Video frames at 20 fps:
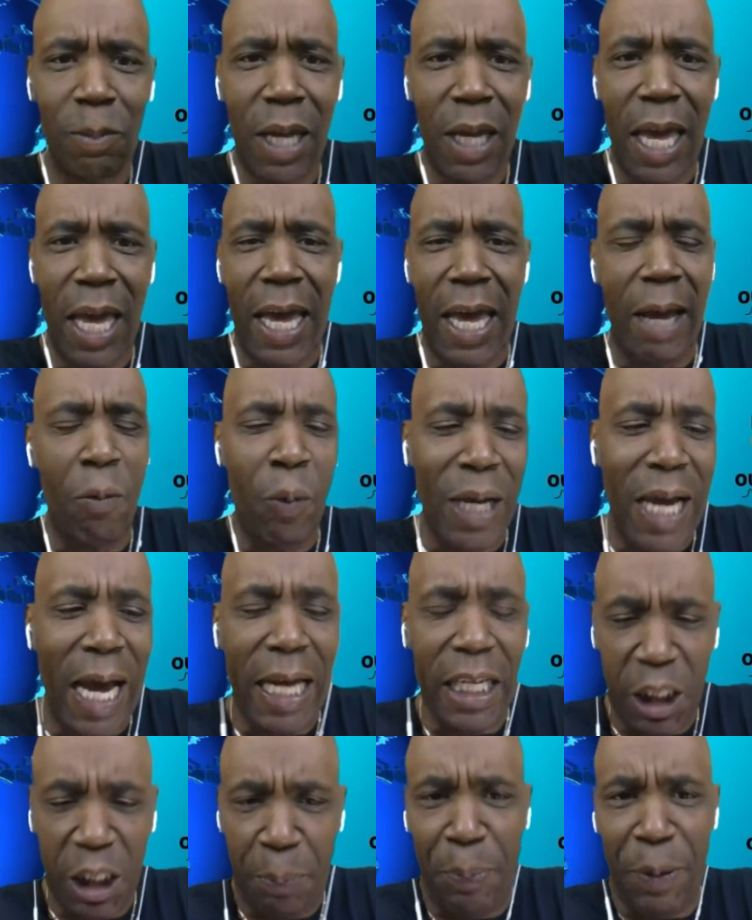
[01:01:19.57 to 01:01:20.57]
And we
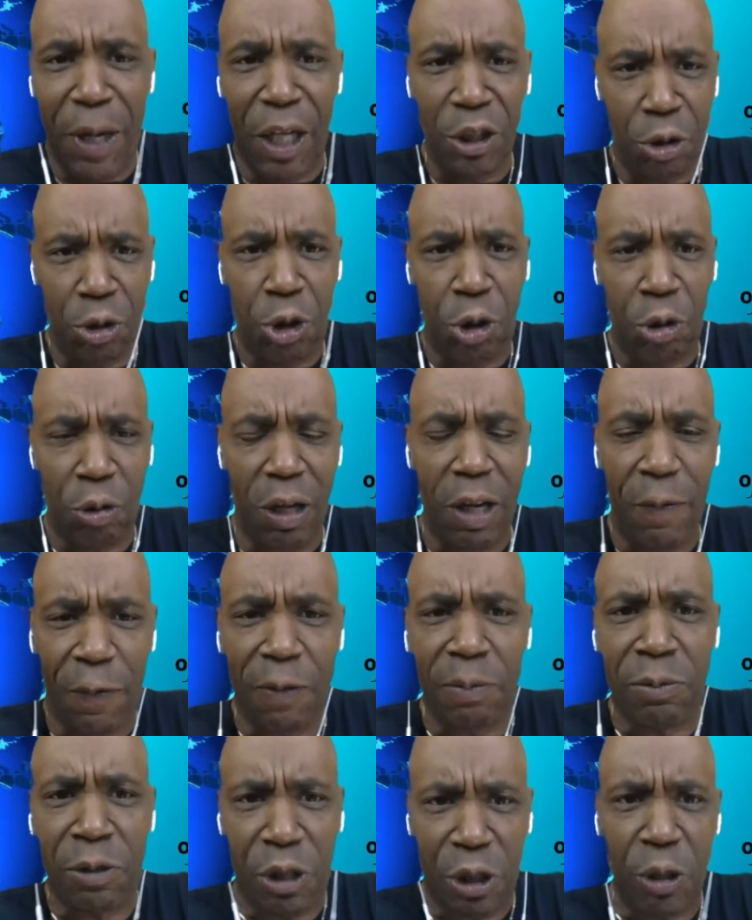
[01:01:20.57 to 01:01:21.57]
got a special treat
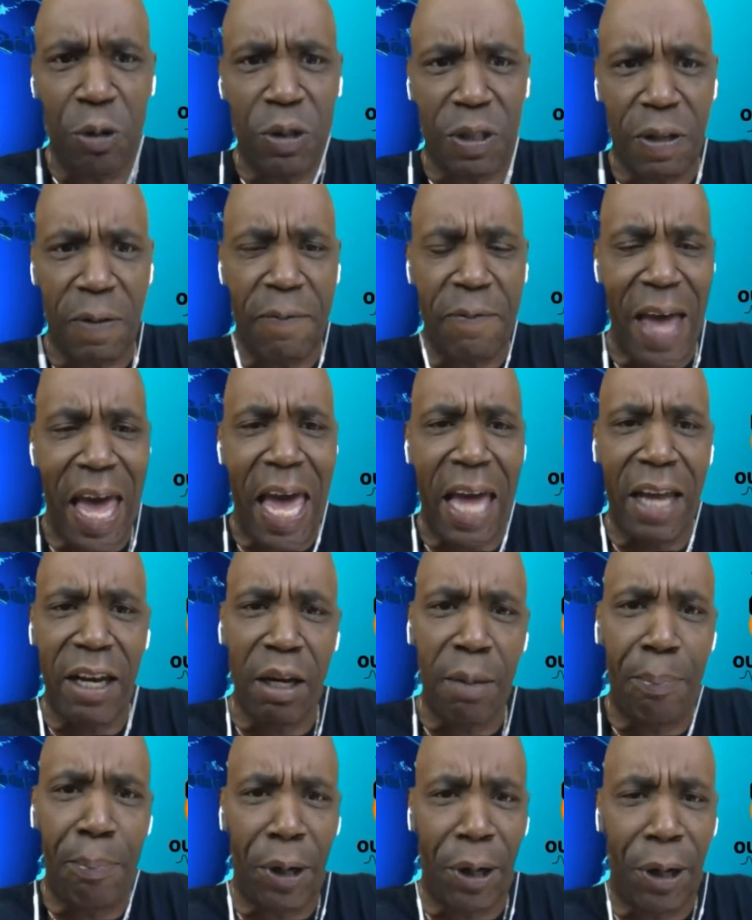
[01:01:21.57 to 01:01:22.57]
from Susan
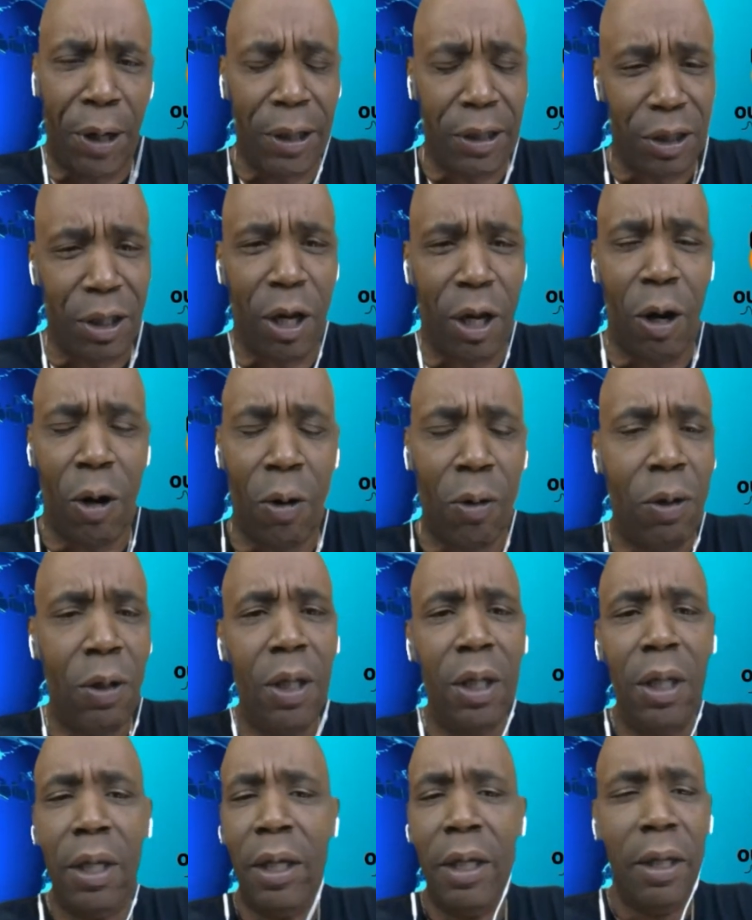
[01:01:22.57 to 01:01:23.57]
Vandenberg. So,
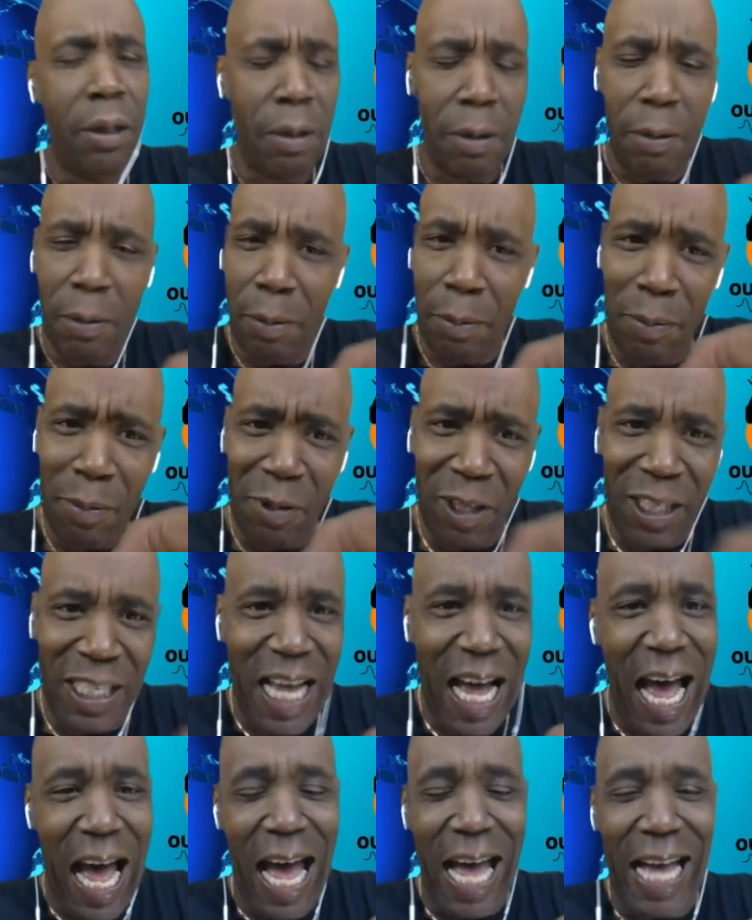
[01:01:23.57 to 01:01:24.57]

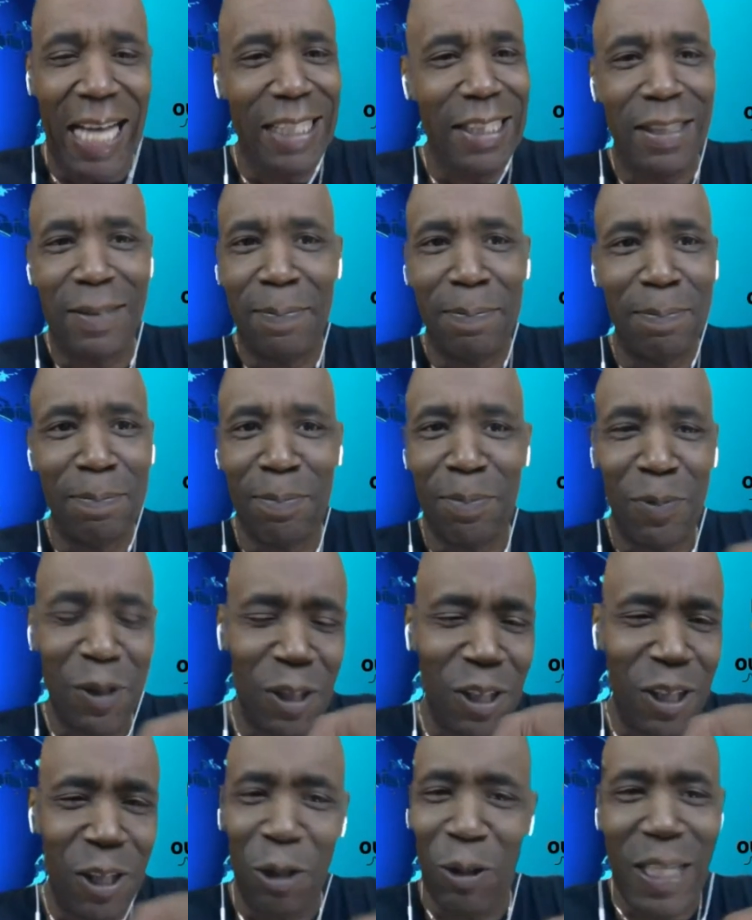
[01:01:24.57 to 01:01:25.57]
guys,
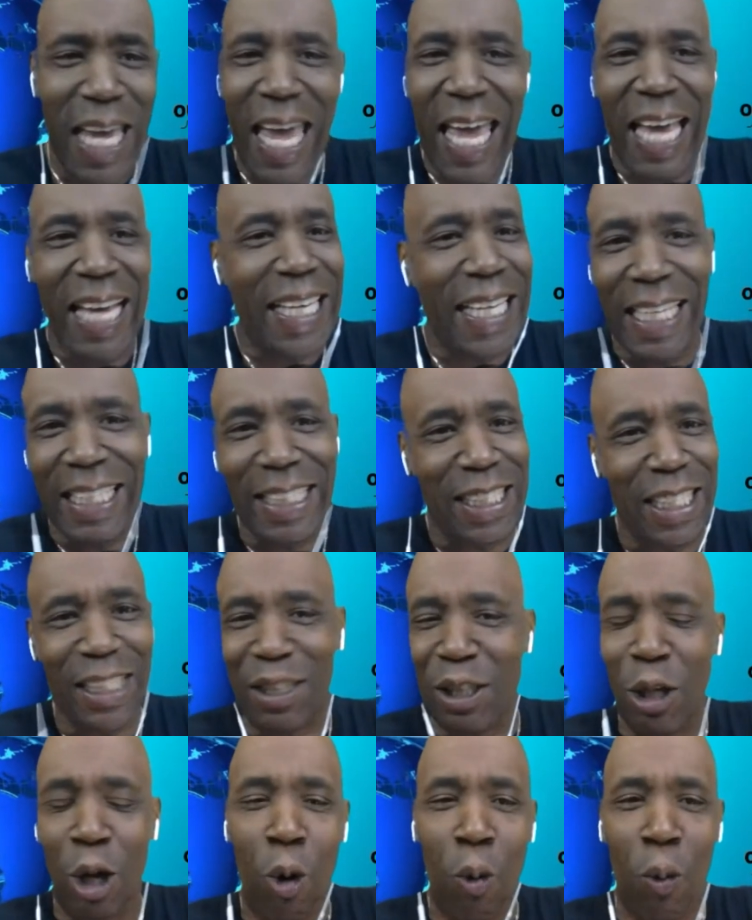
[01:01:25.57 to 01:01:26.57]
you can't get
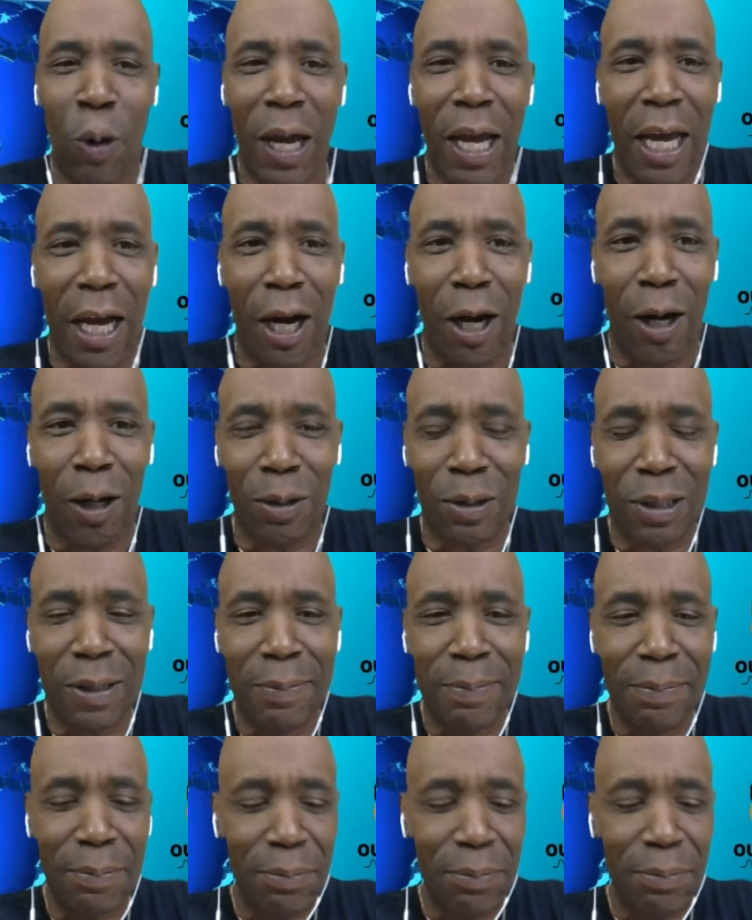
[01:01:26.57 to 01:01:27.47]
this nowhere else.